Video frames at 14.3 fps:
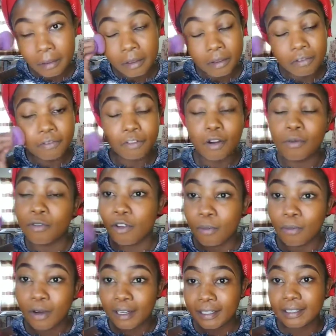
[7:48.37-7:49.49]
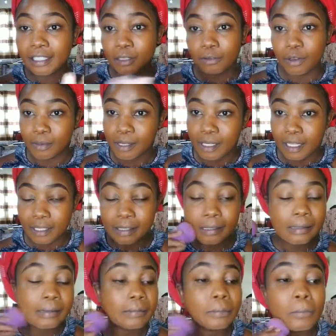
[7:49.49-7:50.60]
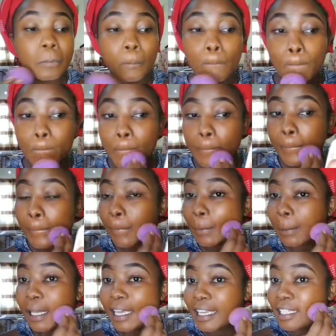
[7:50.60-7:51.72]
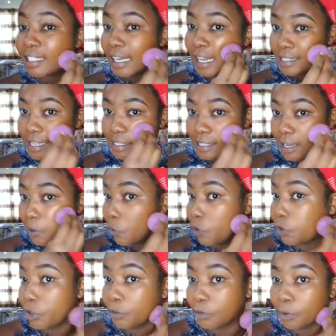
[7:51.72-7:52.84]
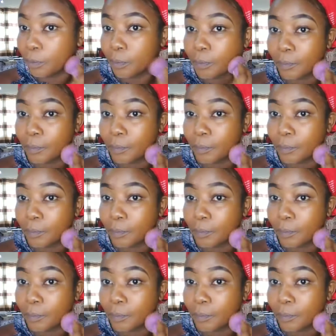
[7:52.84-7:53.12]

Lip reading: from Form 1 till Form 6, each class has their own uniform.